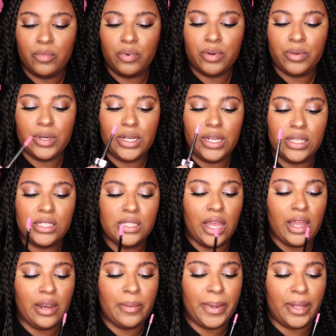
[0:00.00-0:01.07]
Pretty
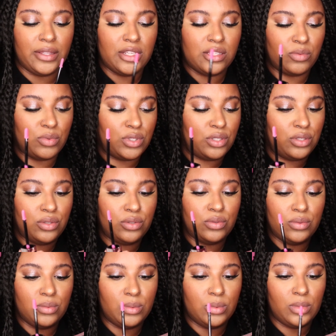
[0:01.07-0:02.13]
excited about this one too.